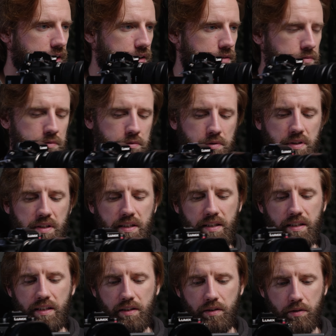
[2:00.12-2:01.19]
at
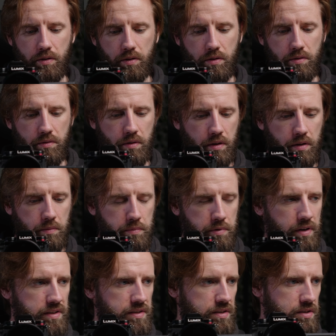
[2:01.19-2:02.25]
really good
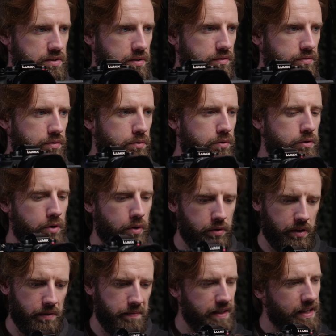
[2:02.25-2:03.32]
prices. So if you're not
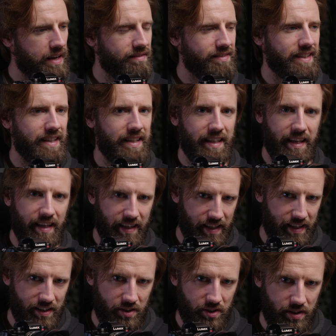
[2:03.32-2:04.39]
going to be having a
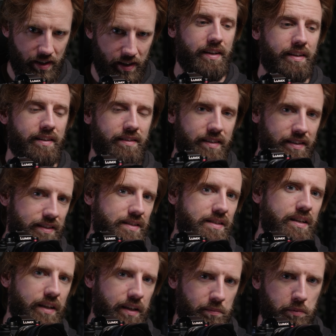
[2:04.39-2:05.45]
cage, this is
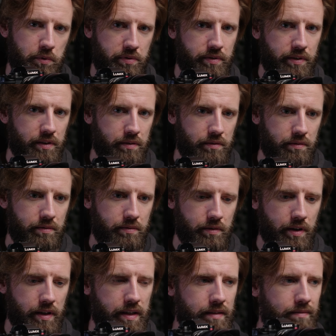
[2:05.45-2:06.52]
the gimbal for you,
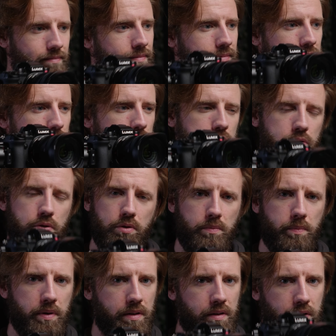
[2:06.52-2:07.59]
right?
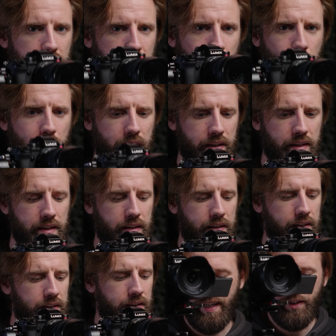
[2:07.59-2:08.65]
Super lightweight.
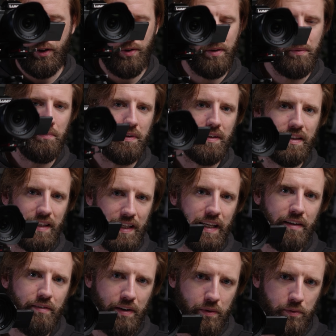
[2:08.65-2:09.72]
I couldn't
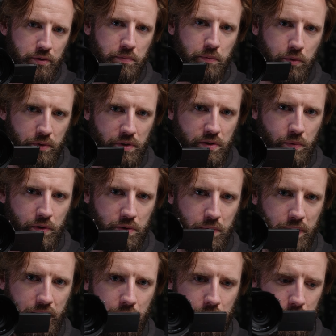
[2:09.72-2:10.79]
believe how small this was
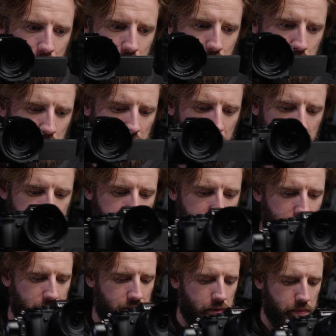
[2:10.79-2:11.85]
when I
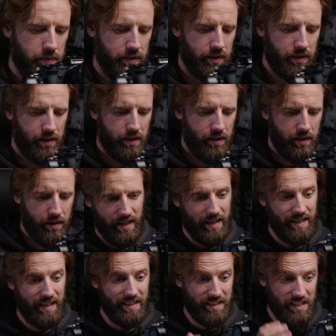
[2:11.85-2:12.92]
first opened it.
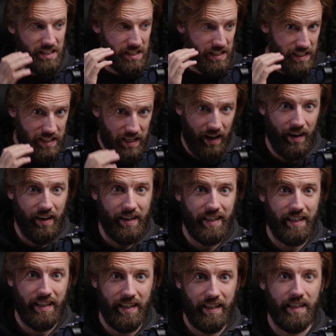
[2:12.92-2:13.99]
It is
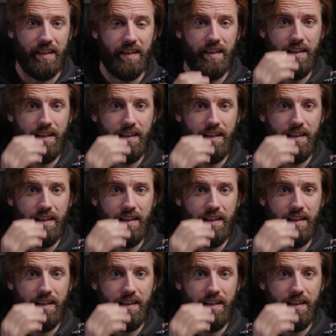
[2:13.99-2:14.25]
tiny